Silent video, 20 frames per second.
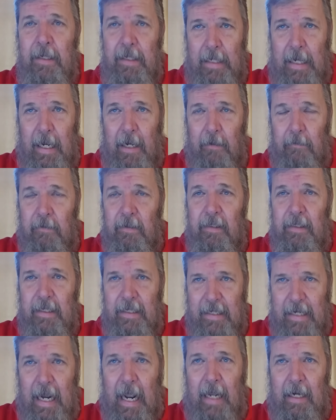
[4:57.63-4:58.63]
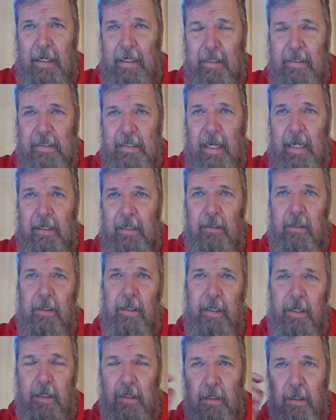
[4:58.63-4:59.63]
Yeah, not
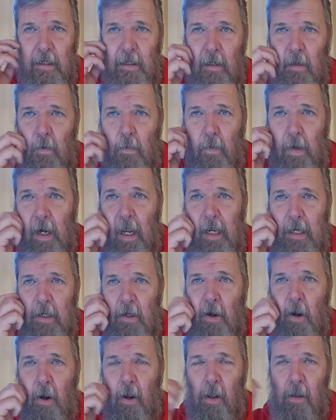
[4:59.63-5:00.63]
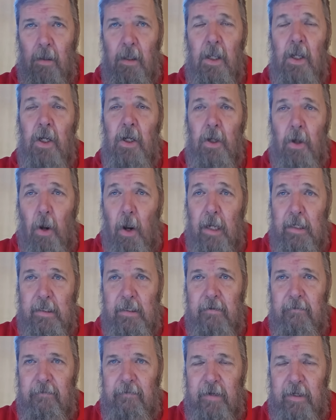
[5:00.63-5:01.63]
exactly what I'd call
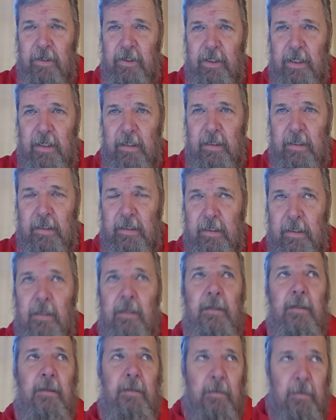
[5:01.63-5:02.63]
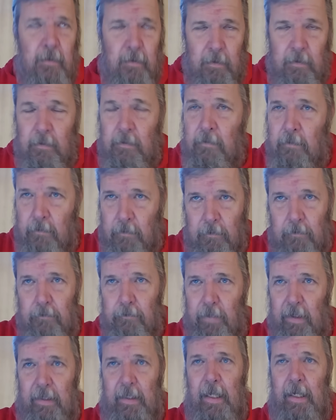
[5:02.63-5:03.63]
cost efficient,
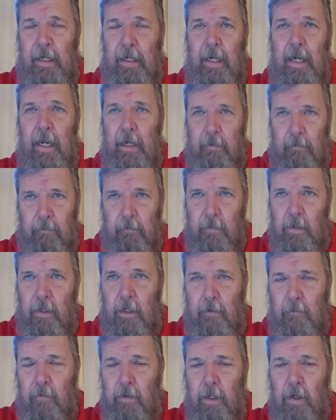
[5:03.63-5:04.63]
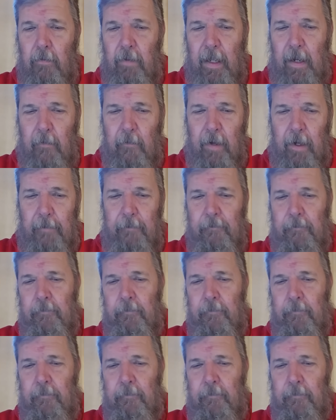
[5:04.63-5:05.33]
but then again, all right, we'll go that way.